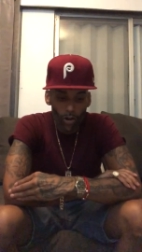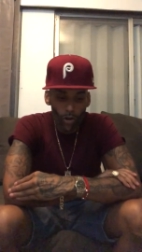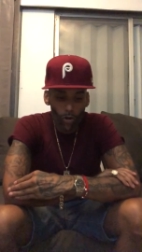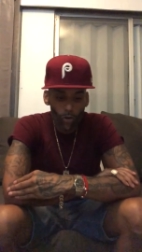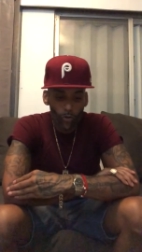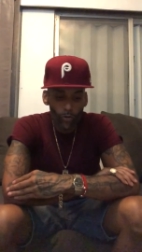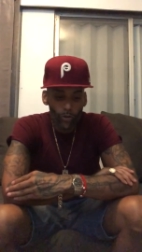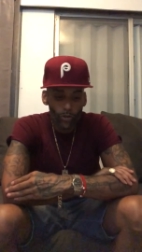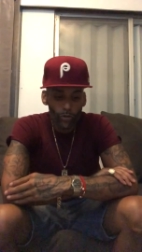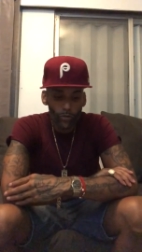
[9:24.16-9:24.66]
a
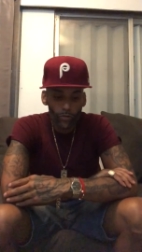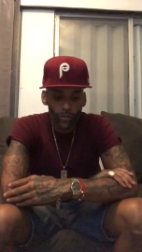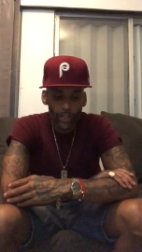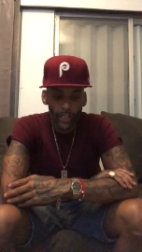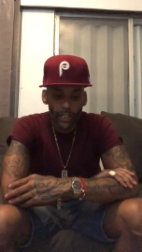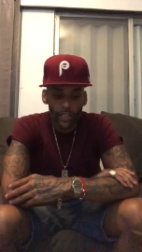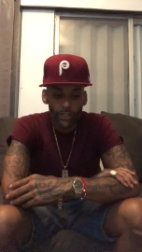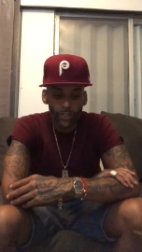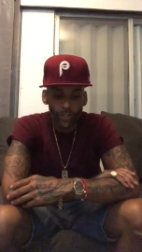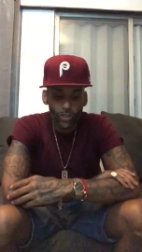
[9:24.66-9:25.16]
whole new
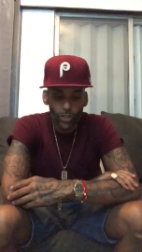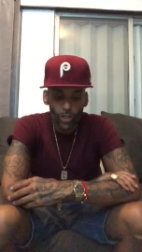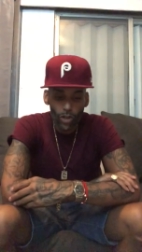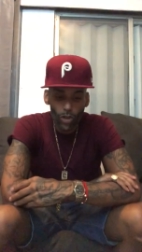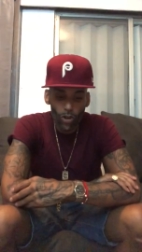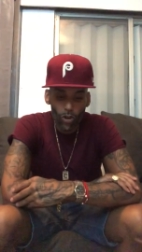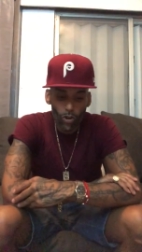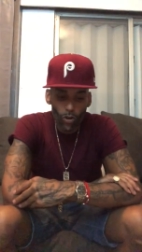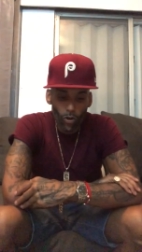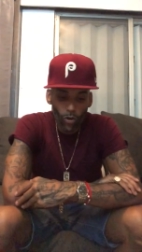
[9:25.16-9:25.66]
dish
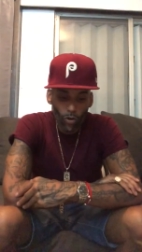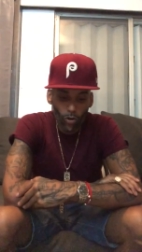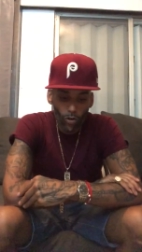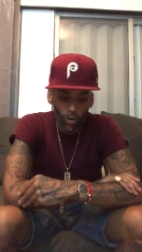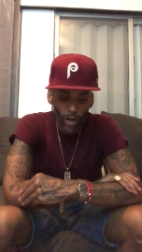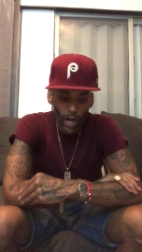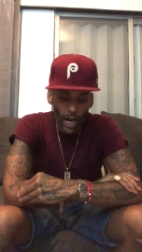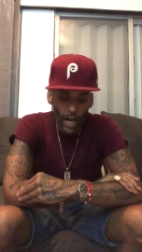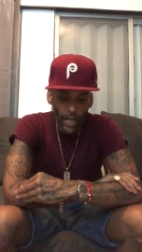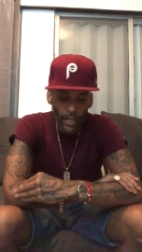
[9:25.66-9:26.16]

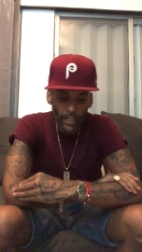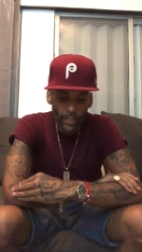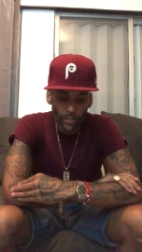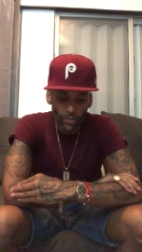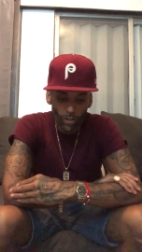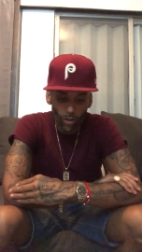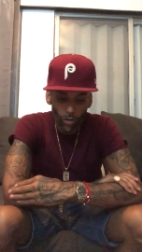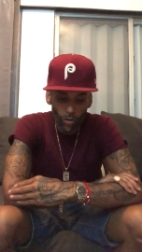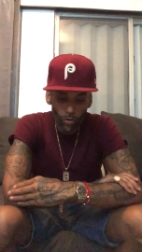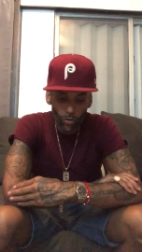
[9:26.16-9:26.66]
or on
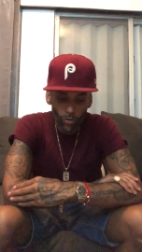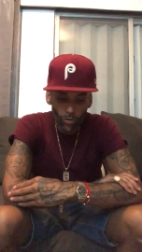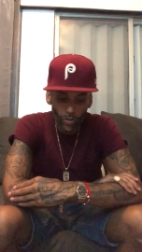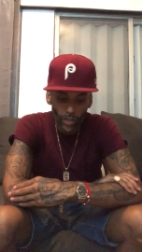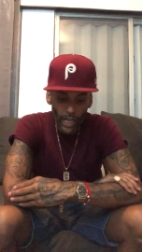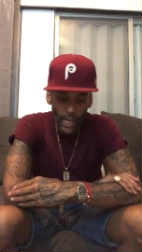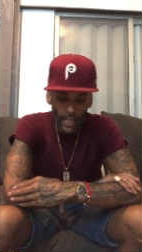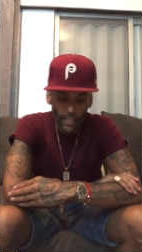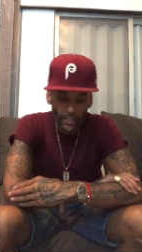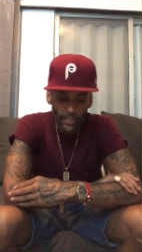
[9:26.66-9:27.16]
its
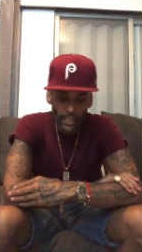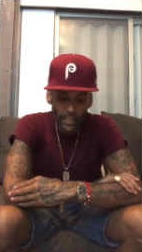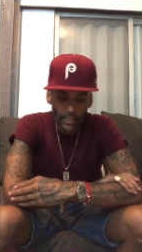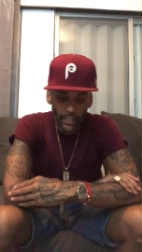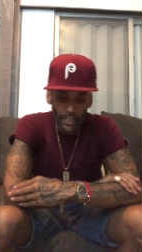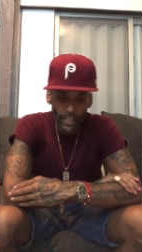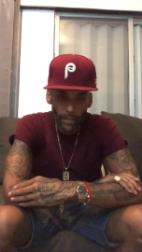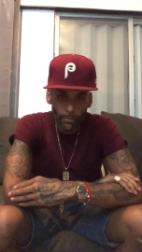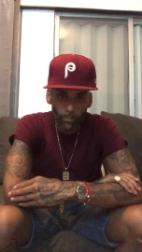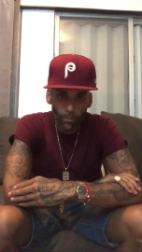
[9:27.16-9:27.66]
own as a
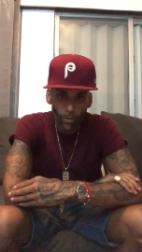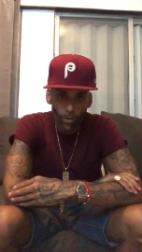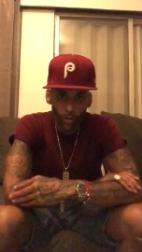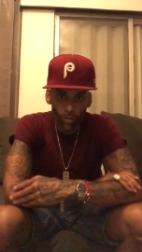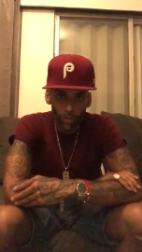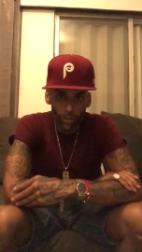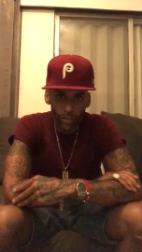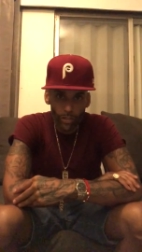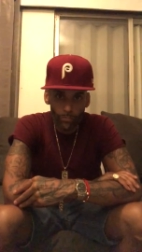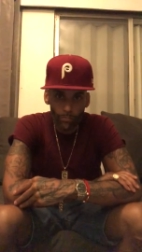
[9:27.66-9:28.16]
dip
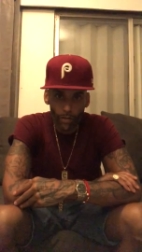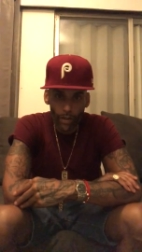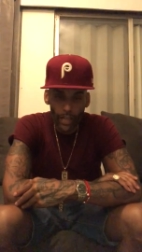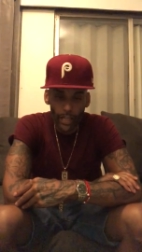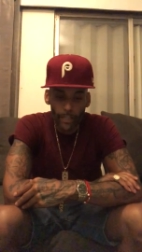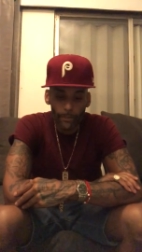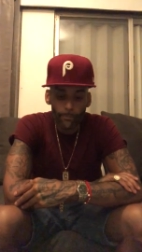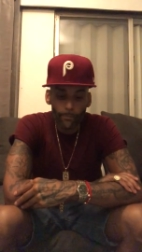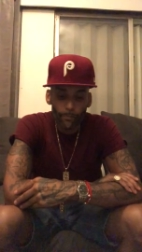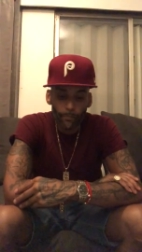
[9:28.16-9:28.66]
or a
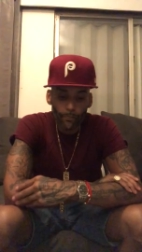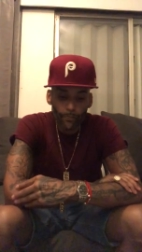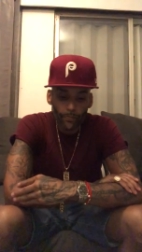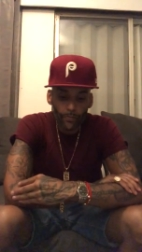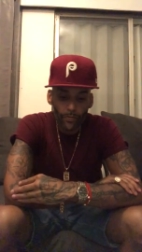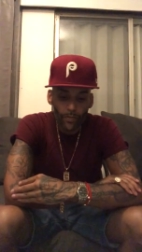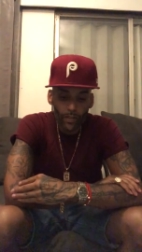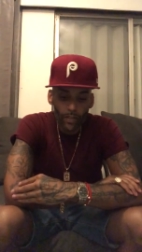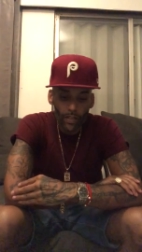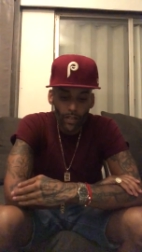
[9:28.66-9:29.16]
spread.
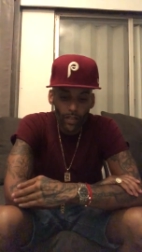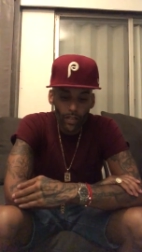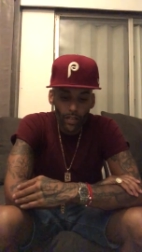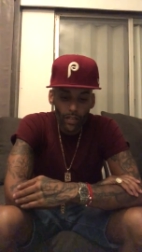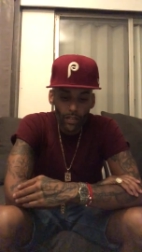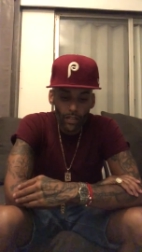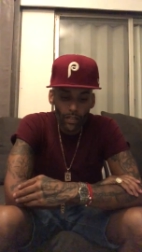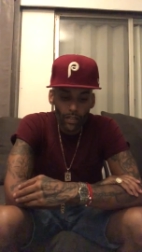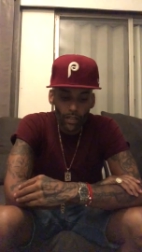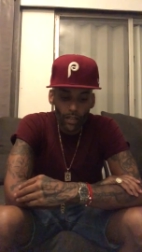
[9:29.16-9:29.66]

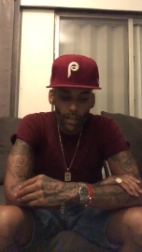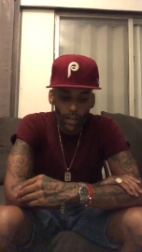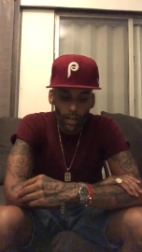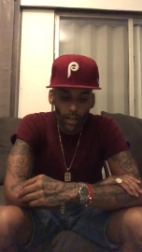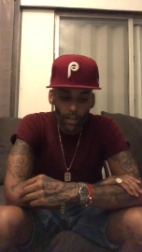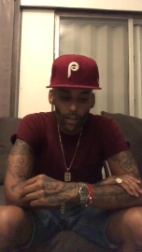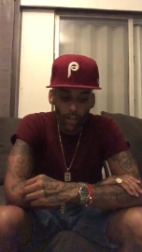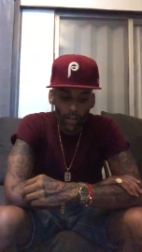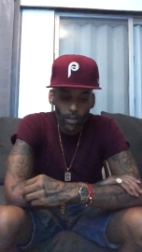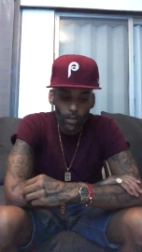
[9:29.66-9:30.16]

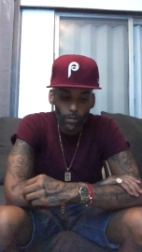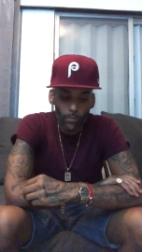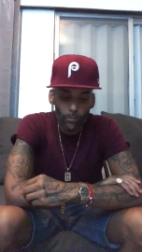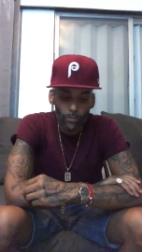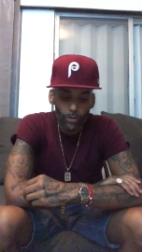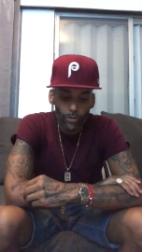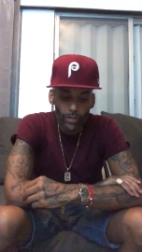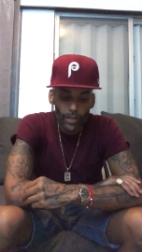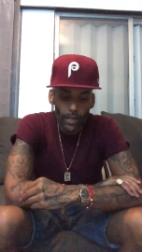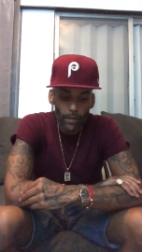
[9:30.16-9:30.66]

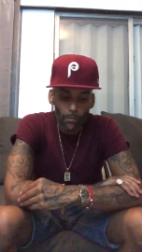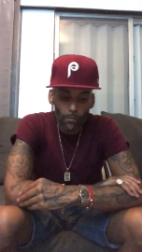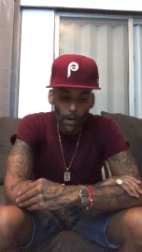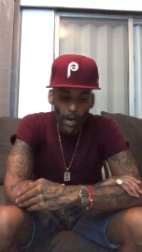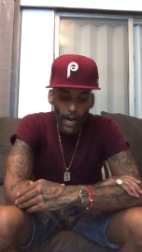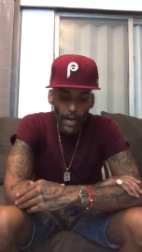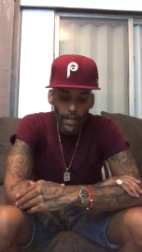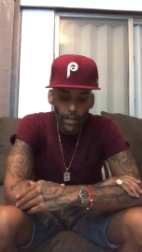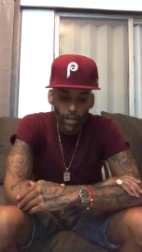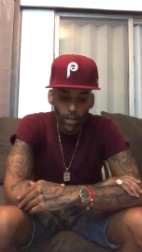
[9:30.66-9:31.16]
You can
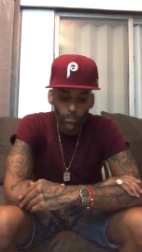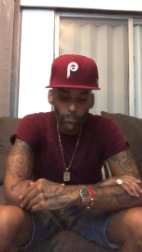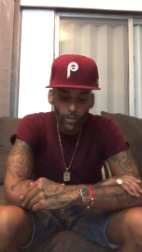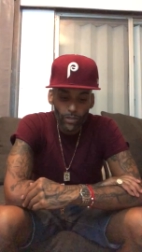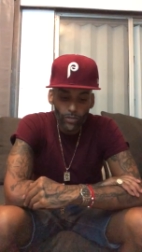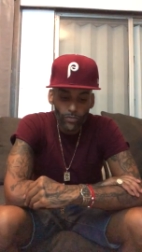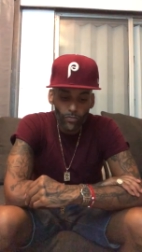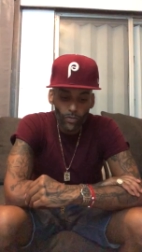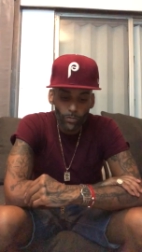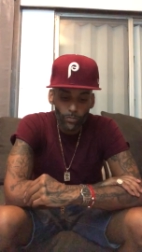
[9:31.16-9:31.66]
buy
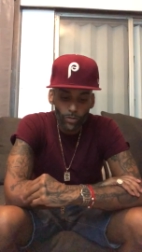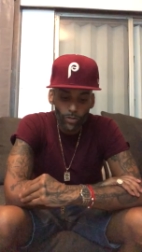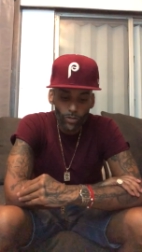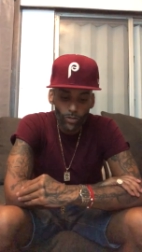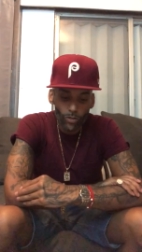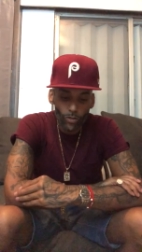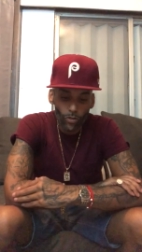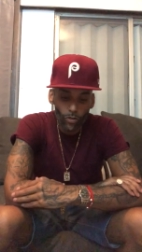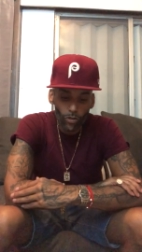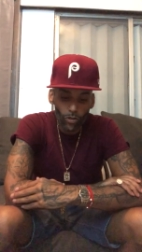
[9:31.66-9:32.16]
hummus from the
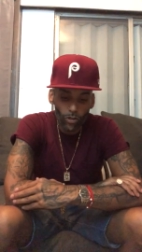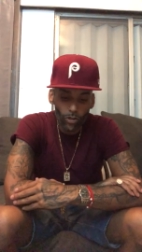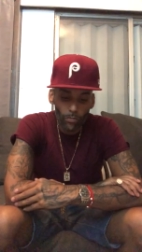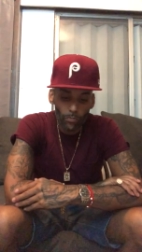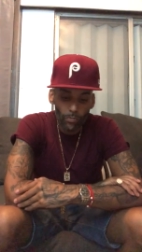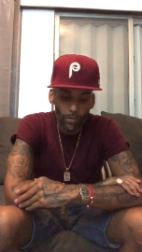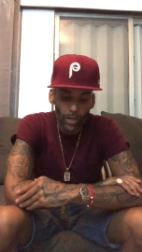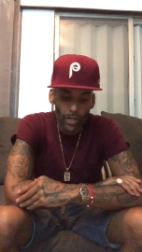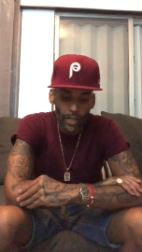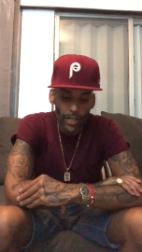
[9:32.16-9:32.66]
store,
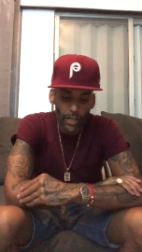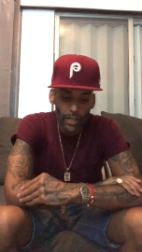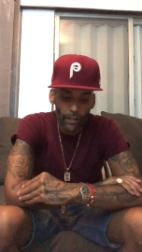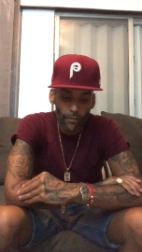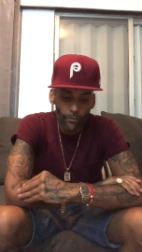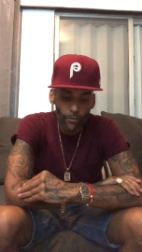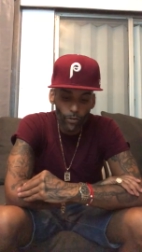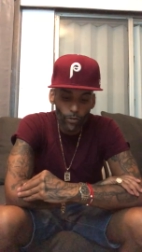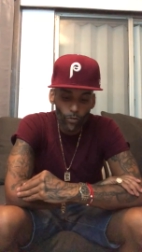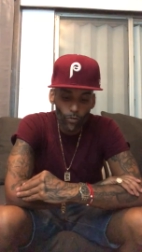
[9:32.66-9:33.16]
but
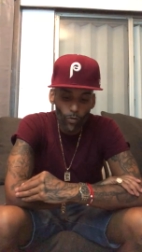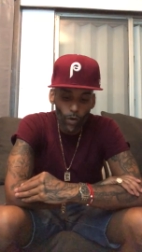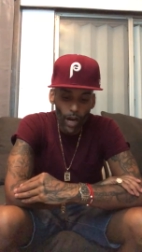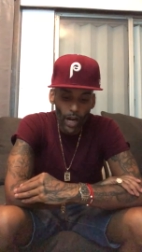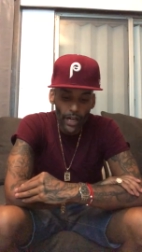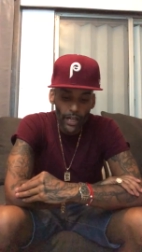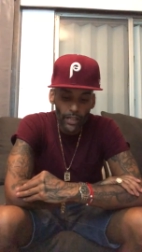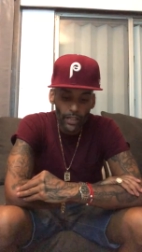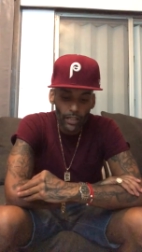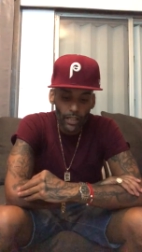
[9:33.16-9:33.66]
if you
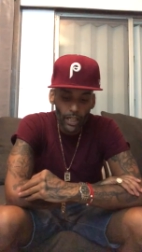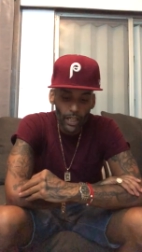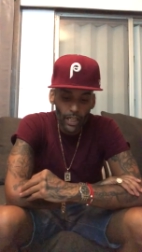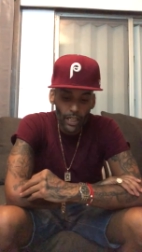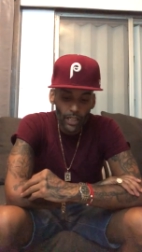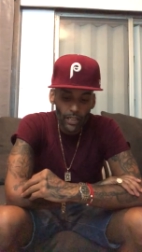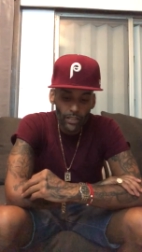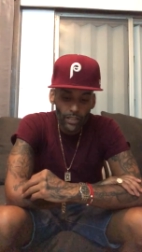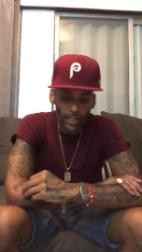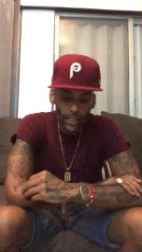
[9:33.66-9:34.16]
want
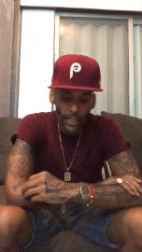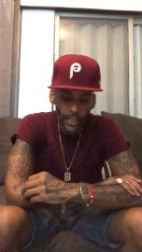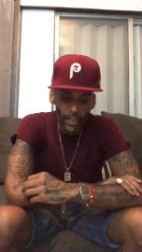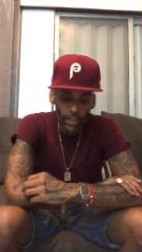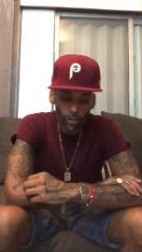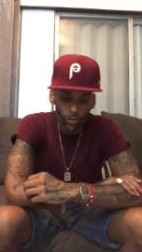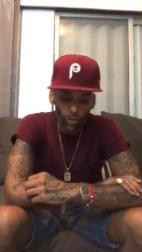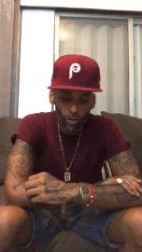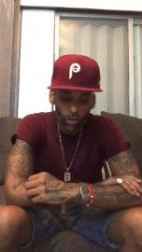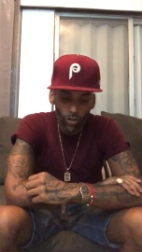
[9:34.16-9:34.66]
to
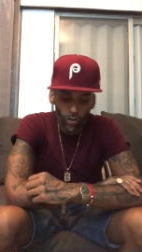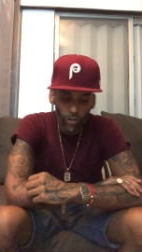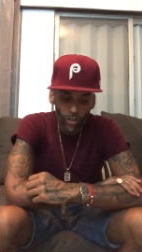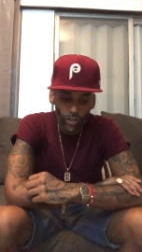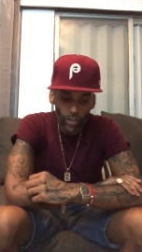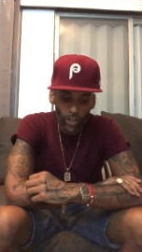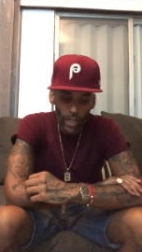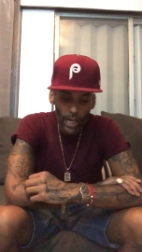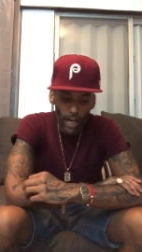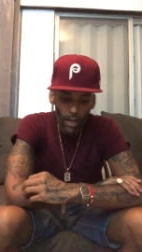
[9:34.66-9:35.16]
get all
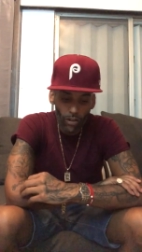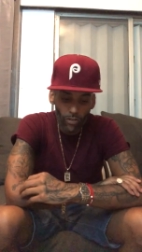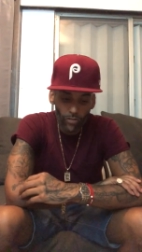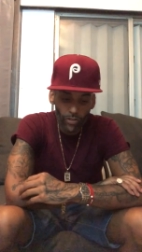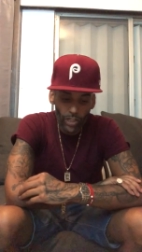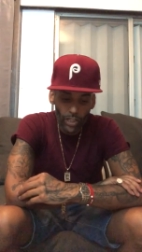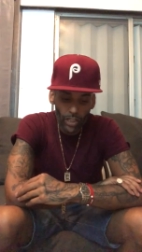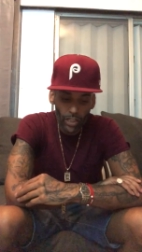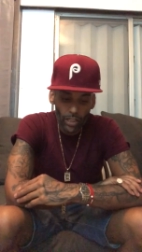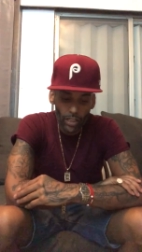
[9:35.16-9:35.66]
the
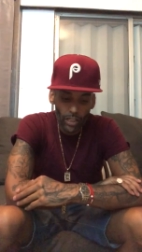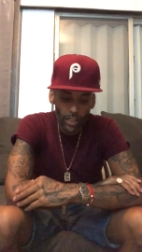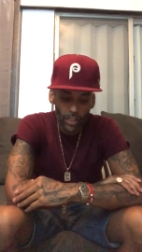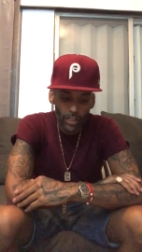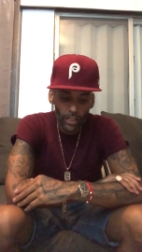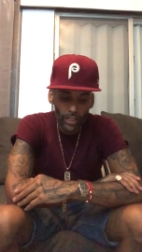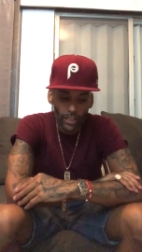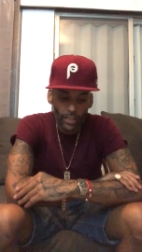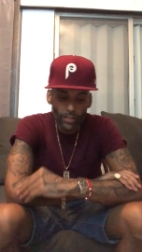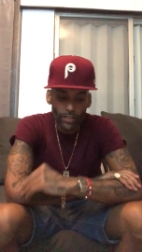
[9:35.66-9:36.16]
healthy
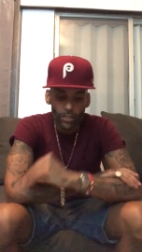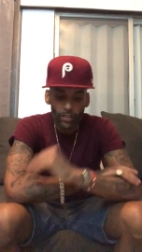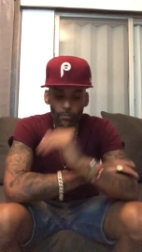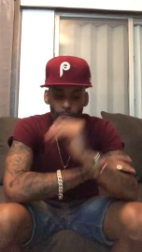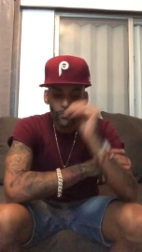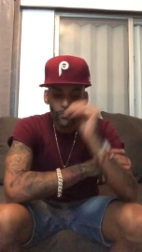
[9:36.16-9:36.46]
goodness